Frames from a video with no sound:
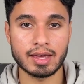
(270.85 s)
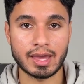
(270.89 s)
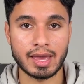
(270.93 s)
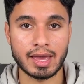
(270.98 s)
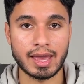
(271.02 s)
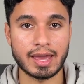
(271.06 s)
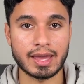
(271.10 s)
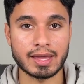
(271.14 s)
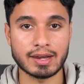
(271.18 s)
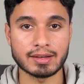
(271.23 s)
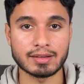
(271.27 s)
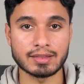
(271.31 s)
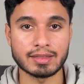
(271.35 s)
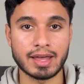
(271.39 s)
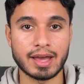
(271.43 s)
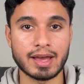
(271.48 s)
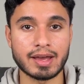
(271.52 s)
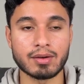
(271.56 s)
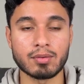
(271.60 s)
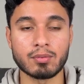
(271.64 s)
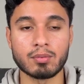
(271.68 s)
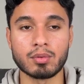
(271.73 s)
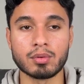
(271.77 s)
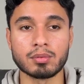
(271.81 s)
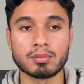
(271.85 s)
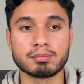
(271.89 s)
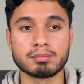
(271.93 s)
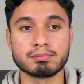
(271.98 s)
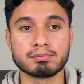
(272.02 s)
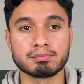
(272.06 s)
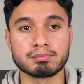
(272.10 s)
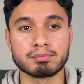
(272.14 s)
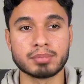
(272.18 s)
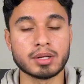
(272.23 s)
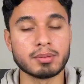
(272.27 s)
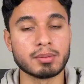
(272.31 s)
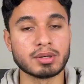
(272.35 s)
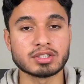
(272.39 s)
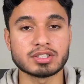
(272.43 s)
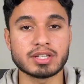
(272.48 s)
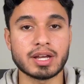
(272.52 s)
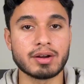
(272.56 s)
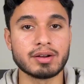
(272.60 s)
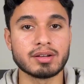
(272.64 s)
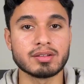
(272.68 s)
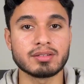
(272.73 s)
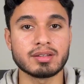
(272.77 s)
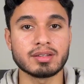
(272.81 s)
And that will pretty much
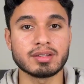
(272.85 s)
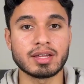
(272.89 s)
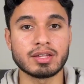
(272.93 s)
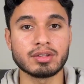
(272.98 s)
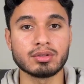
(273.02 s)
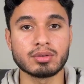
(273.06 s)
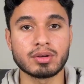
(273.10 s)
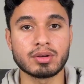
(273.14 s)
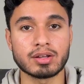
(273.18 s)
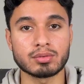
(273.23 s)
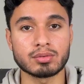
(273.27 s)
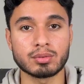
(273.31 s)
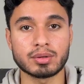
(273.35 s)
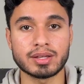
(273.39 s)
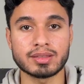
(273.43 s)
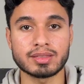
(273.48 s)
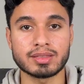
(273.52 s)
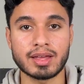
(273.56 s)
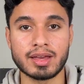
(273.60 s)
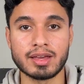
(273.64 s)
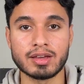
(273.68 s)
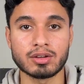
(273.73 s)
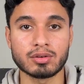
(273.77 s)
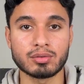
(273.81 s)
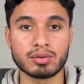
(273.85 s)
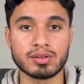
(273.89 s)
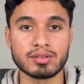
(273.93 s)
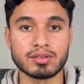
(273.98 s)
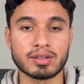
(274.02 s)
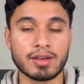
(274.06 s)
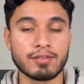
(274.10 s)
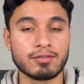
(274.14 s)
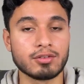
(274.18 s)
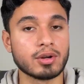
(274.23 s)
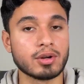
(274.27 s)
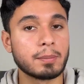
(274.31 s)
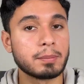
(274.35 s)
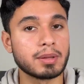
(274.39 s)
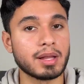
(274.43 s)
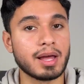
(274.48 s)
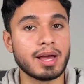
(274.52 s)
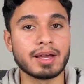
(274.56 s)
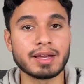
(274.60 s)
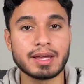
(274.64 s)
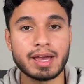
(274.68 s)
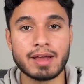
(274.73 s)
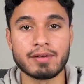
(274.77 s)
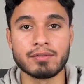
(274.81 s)
guarantee that you guys will get that increase if you're
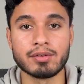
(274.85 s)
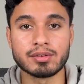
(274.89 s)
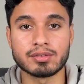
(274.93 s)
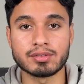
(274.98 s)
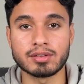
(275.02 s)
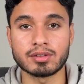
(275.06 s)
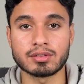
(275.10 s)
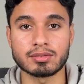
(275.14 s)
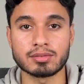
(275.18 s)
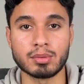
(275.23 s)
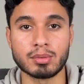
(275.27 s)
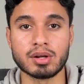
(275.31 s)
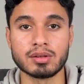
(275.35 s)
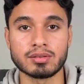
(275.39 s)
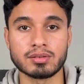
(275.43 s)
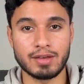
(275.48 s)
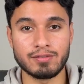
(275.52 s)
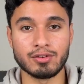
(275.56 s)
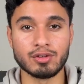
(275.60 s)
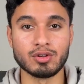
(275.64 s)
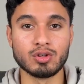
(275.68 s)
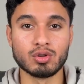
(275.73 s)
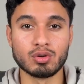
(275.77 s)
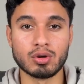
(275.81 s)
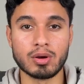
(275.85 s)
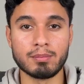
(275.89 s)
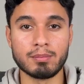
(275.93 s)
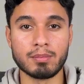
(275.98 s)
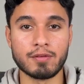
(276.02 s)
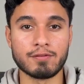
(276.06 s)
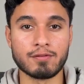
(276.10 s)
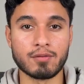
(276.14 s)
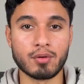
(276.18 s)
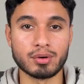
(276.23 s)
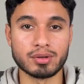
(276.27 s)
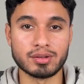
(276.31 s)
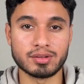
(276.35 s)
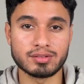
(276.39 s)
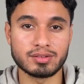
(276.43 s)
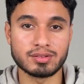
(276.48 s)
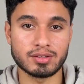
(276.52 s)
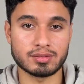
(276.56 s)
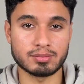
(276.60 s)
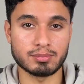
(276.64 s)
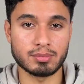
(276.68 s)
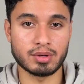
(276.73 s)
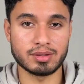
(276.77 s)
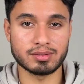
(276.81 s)
applying every 6 months. If you do it before the
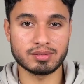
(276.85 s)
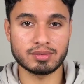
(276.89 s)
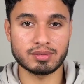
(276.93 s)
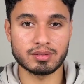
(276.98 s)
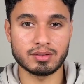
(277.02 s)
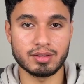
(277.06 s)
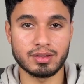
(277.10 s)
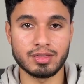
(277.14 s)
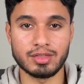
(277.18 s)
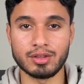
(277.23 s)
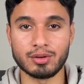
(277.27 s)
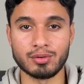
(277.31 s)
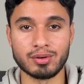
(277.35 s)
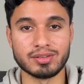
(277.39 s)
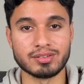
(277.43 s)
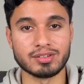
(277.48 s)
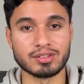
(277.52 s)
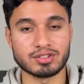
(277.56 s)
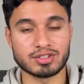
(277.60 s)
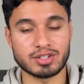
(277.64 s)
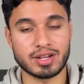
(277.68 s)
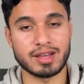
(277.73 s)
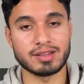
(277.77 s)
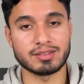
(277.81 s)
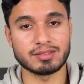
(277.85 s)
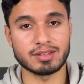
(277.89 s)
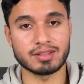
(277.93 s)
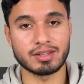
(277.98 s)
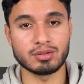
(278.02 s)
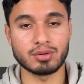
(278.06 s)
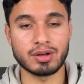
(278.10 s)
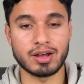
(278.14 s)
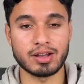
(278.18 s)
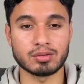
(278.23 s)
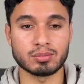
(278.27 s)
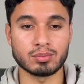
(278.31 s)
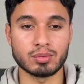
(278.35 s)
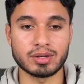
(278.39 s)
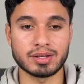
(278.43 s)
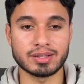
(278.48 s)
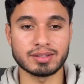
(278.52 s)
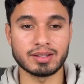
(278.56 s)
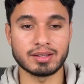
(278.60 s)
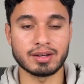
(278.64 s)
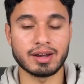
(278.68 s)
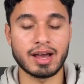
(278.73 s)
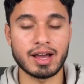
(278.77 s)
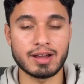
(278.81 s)
6 months, there is a chance that you guys will get
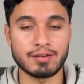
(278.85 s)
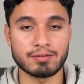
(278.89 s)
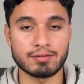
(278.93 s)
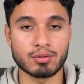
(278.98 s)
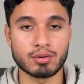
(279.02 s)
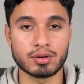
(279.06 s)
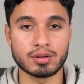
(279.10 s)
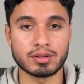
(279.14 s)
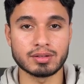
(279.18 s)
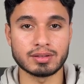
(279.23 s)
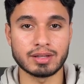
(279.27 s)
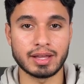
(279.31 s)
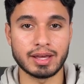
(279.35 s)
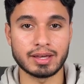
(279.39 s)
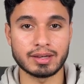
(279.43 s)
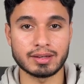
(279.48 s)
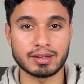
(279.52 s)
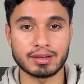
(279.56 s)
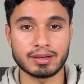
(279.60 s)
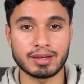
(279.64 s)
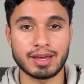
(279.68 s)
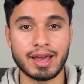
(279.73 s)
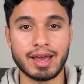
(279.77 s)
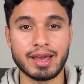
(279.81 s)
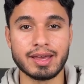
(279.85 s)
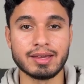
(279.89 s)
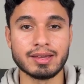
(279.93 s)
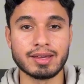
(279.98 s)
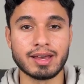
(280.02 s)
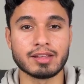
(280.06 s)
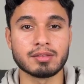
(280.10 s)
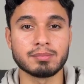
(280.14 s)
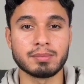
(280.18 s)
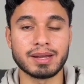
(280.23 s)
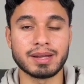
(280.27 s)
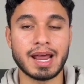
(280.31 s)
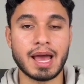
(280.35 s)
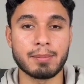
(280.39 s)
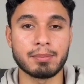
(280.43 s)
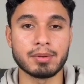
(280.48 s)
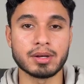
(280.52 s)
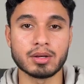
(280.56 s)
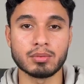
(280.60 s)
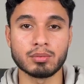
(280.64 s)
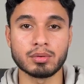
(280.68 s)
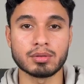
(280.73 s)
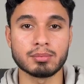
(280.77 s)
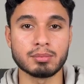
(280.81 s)
denied for it, like it has been
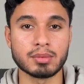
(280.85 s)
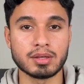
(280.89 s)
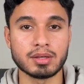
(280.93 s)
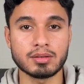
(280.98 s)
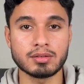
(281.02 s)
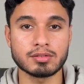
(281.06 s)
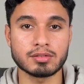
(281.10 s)
happening with me.